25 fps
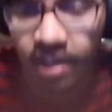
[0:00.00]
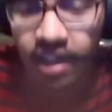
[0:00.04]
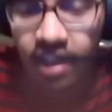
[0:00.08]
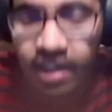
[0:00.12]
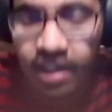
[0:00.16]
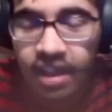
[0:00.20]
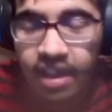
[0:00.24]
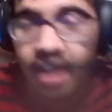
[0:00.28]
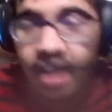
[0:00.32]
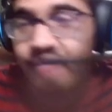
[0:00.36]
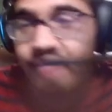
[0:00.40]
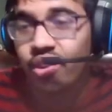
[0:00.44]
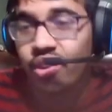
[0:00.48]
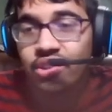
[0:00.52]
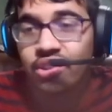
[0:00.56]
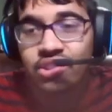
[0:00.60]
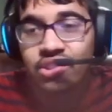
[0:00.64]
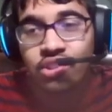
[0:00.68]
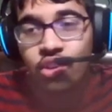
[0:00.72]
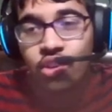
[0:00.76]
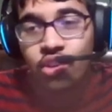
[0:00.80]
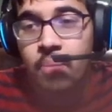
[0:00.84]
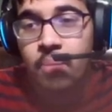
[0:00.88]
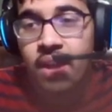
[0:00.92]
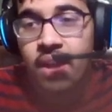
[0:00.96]
Yeah, I feel like this is
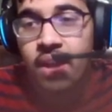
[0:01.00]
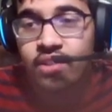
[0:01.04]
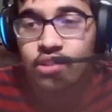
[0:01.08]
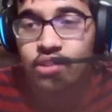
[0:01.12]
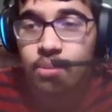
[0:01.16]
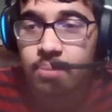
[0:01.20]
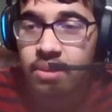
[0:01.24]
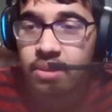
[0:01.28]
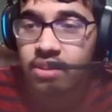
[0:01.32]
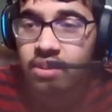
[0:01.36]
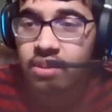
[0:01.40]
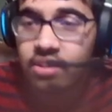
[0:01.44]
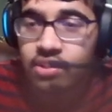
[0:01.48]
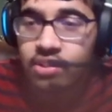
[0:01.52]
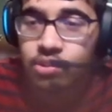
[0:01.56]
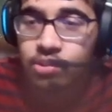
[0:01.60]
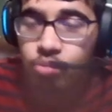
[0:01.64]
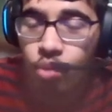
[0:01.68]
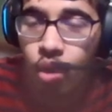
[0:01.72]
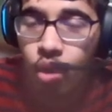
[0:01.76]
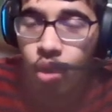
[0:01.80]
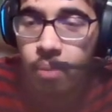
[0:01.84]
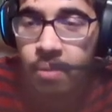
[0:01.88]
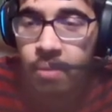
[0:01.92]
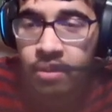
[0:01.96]
a good matchup because
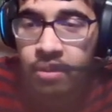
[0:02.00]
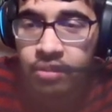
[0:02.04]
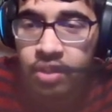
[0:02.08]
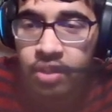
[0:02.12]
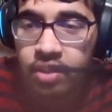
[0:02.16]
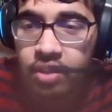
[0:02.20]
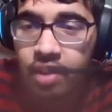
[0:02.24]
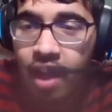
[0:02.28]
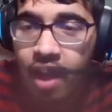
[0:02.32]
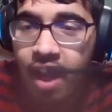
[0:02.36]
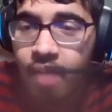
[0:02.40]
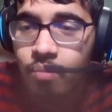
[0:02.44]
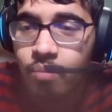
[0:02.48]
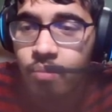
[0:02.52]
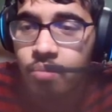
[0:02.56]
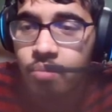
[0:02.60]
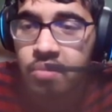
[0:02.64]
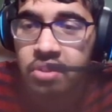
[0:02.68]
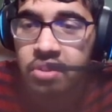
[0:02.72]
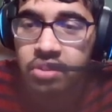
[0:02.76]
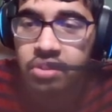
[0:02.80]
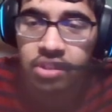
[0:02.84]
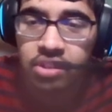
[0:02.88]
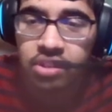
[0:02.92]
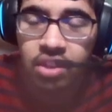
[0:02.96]
Roma have
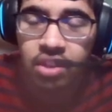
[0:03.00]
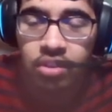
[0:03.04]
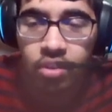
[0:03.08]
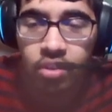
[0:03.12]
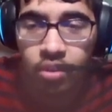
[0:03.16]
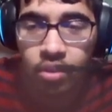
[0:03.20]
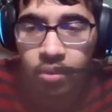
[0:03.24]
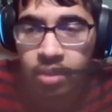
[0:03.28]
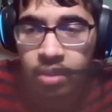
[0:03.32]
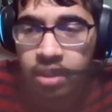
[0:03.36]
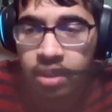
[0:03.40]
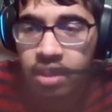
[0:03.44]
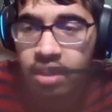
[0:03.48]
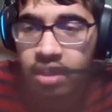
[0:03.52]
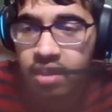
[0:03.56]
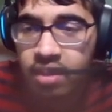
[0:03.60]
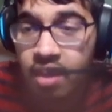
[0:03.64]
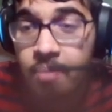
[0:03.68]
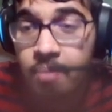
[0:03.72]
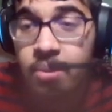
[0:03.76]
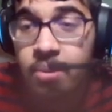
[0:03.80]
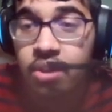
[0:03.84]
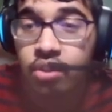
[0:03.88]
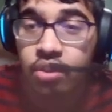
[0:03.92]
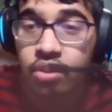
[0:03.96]
been, you know,
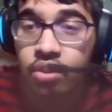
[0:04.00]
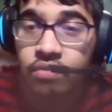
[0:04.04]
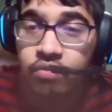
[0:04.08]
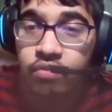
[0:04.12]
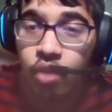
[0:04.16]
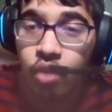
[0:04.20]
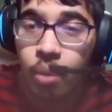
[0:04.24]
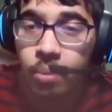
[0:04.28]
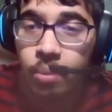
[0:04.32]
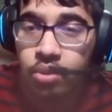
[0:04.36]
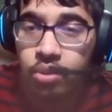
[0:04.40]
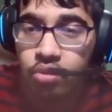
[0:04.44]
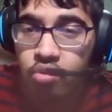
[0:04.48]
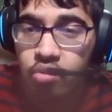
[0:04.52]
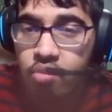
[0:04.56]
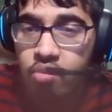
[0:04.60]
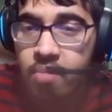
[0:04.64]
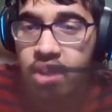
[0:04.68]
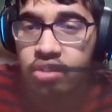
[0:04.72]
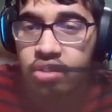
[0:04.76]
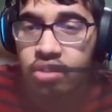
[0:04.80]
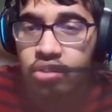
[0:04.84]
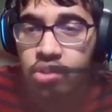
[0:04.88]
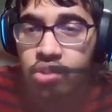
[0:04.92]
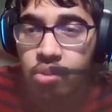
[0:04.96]
they've been in good form with their new
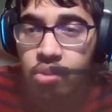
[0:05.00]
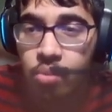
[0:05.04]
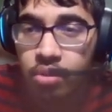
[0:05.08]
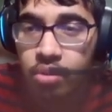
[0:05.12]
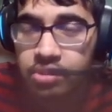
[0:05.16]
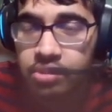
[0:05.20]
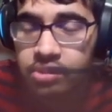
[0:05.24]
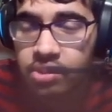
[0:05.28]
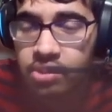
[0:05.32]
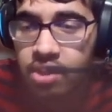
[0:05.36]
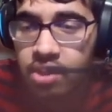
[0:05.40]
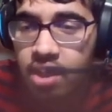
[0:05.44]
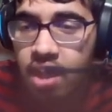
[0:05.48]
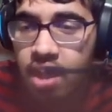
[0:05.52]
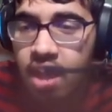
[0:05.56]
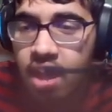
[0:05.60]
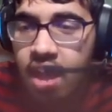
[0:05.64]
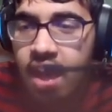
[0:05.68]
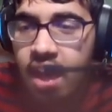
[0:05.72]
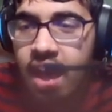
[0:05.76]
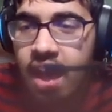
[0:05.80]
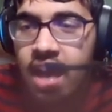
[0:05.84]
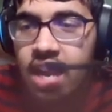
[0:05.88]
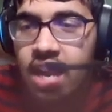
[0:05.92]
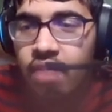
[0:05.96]
manager, De Rossi.
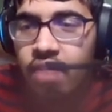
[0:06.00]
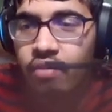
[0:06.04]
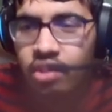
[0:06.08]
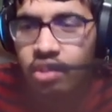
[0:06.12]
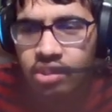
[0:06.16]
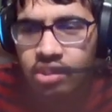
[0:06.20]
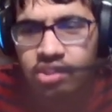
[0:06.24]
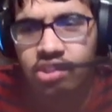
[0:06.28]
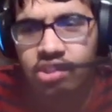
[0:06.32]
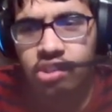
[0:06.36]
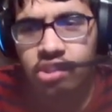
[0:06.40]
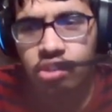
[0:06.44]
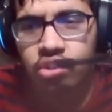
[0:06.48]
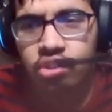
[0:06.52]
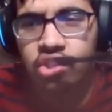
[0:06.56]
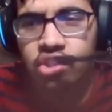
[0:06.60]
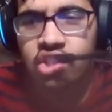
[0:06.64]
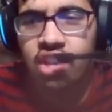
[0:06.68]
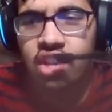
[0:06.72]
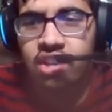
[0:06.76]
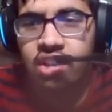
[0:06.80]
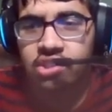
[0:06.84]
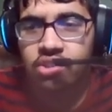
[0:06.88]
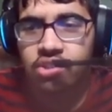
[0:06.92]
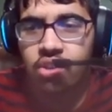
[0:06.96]
And I feel like this is a good
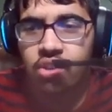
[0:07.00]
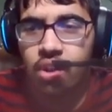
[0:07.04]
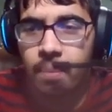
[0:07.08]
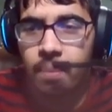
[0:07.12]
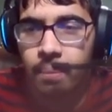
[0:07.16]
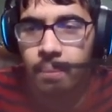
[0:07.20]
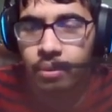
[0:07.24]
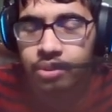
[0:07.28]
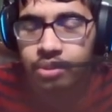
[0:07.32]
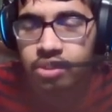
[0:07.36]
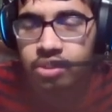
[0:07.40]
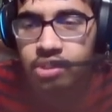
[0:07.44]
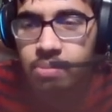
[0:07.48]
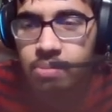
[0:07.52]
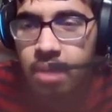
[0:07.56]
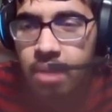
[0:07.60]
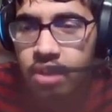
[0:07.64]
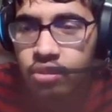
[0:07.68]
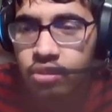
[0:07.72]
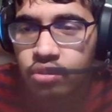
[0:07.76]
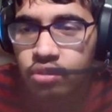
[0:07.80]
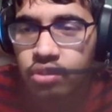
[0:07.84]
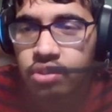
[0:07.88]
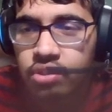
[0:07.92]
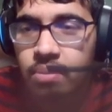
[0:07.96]
test. You know, both these
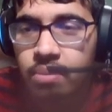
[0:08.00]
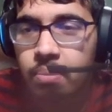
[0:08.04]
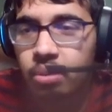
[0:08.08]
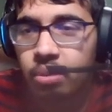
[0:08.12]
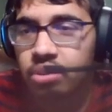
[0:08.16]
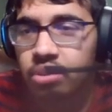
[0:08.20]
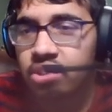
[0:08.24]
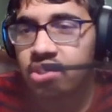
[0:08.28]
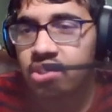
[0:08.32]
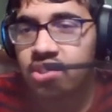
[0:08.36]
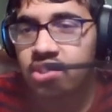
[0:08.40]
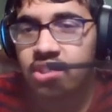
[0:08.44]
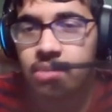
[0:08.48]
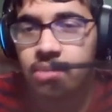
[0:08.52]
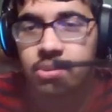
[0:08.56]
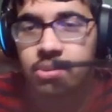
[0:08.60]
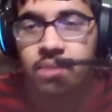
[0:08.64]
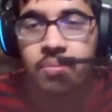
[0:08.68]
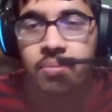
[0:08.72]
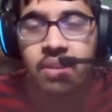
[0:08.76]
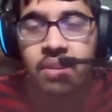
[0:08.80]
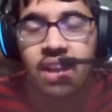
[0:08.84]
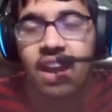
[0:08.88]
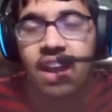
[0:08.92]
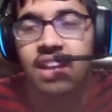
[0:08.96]
managers and both these teams have
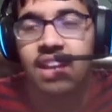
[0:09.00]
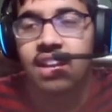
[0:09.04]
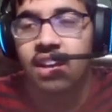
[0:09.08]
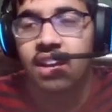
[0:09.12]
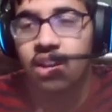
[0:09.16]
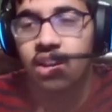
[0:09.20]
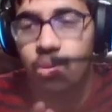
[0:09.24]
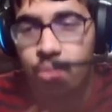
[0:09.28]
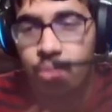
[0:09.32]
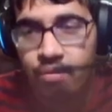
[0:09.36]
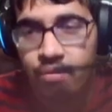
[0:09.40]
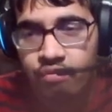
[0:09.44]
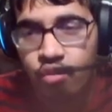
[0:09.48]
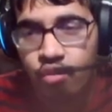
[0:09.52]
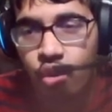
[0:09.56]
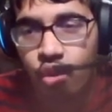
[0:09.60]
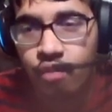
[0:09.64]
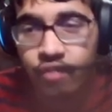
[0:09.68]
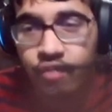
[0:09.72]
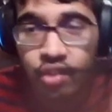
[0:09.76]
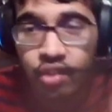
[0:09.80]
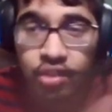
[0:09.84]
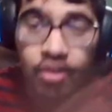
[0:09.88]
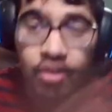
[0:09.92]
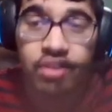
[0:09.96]
been kind of
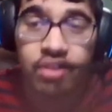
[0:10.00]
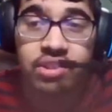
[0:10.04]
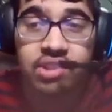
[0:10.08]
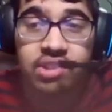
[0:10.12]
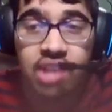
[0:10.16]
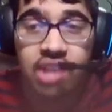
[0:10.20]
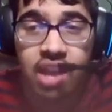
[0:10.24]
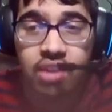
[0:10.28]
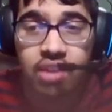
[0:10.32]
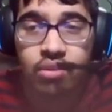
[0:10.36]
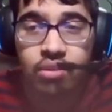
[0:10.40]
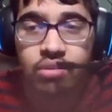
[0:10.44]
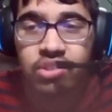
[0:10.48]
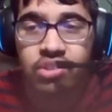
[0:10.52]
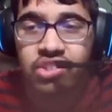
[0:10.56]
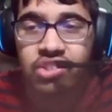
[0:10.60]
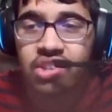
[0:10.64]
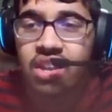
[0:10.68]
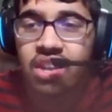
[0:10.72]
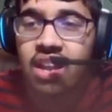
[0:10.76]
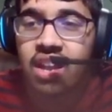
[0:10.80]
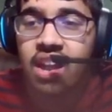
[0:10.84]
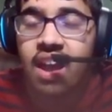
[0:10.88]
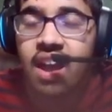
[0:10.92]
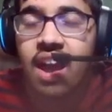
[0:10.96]
underperformed for their standards.
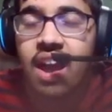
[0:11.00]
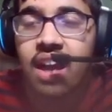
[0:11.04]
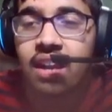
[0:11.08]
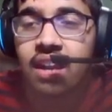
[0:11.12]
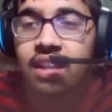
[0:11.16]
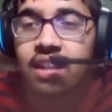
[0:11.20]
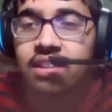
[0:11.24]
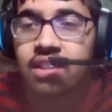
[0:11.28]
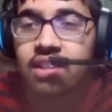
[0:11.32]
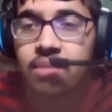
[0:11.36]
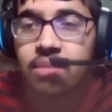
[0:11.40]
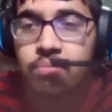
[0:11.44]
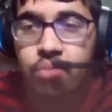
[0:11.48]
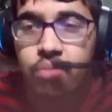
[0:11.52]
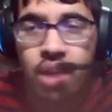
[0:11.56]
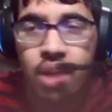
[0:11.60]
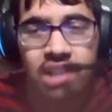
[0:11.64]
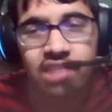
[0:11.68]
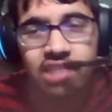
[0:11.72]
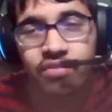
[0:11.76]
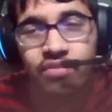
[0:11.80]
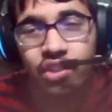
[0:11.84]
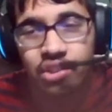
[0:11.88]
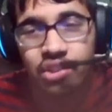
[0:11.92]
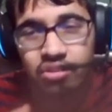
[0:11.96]
And I think
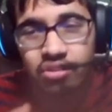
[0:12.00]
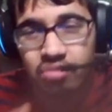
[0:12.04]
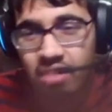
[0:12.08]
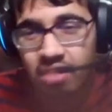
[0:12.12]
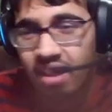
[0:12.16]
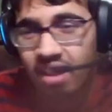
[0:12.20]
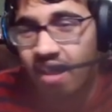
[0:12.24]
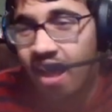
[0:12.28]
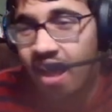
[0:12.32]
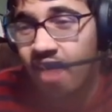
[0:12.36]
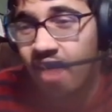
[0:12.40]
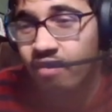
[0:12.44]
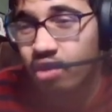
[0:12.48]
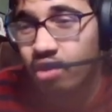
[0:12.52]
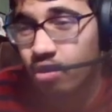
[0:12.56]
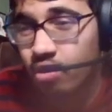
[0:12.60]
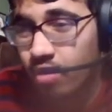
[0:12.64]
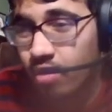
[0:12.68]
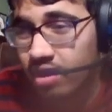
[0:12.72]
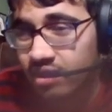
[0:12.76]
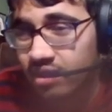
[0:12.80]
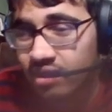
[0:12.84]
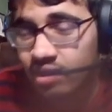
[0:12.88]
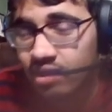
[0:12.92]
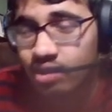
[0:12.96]
Brighton have also not have a
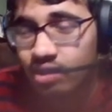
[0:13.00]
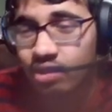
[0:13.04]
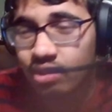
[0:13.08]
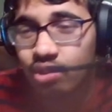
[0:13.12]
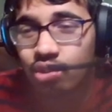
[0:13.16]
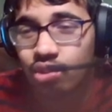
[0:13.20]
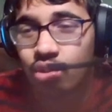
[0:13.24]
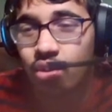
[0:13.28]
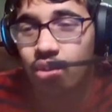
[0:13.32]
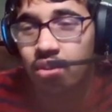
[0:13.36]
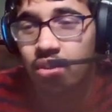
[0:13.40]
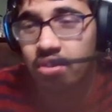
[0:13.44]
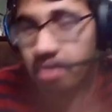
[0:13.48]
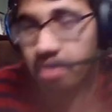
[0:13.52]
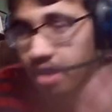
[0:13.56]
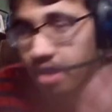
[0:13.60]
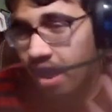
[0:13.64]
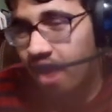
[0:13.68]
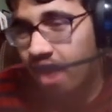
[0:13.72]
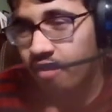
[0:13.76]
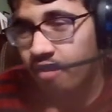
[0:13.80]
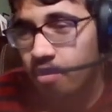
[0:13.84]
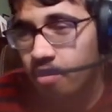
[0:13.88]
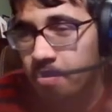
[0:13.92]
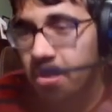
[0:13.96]
great season. So they
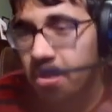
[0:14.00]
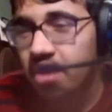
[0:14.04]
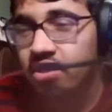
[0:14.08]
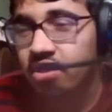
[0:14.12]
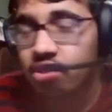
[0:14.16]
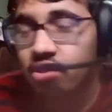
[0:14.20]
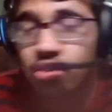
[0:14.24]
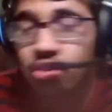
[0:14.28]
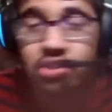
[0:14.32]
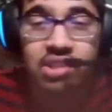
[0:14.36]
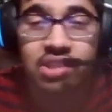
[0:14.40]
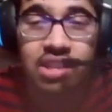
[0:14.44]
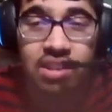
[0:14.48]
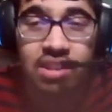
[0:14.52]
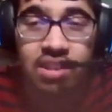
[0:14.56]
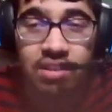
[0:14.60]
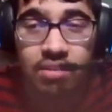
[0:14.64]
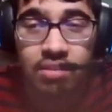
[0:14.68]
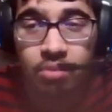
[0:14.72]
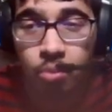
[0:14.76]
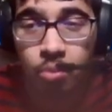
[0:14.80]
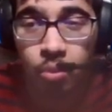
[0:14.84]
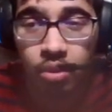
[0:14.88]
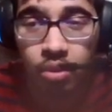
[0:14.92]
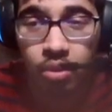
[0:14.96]
haven't been as good as they
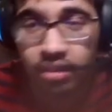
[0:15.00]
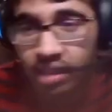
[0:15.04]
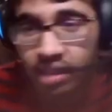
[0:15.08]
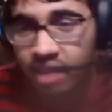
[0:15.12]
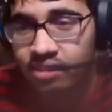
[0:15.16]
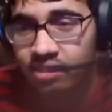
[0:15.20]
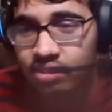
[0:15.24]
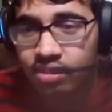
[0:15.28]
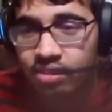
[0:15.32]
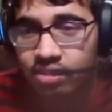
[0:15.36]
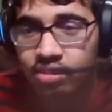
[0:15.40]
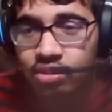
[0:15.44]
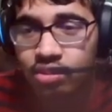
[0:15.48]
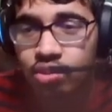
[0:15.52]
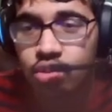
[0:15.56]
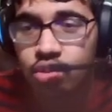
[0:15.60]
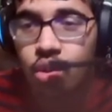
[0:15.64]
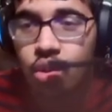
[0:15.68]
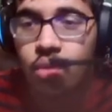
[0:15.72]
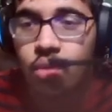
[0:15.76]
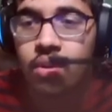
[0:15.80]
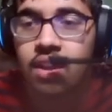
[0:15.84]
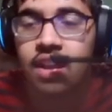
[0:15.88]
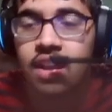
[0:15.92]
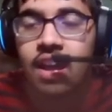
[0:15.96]
were last season.
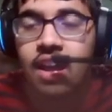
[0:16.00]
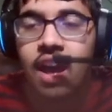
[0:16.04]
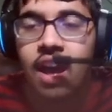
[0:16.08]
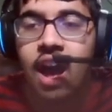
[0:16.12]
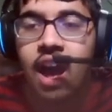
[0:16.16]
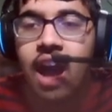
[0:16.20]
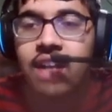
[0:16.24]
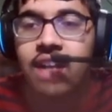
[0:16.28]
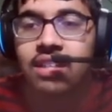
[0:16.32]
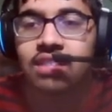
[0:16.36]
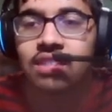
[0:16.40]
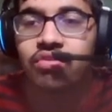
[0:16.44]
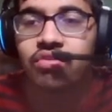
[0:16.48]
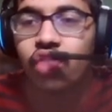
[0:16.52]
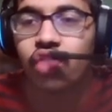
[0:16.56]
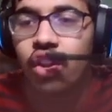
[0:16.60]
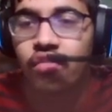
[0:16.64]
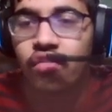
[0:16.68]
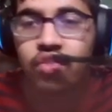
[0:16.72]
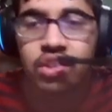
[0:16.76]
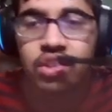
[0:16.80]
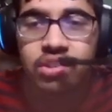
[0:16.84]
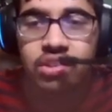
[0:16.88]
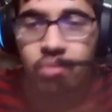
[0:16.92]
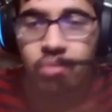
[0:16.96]
So I just feel like
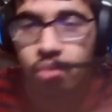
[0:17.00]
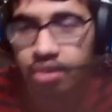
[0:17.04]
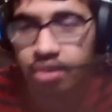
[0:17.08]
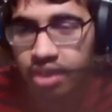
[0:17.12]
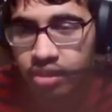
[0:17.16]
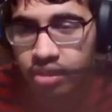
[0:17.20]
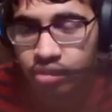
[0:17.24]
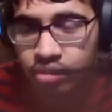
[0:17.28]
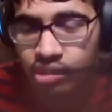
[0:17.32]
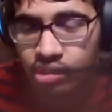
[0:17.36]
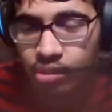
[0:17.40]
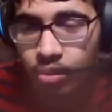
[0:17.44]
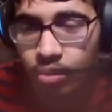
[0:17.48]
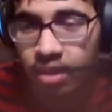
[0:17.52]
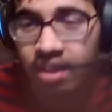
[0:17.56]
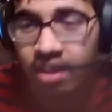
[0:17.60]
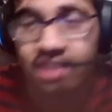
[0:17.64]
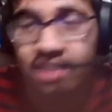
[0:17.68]
it's a really interesting one.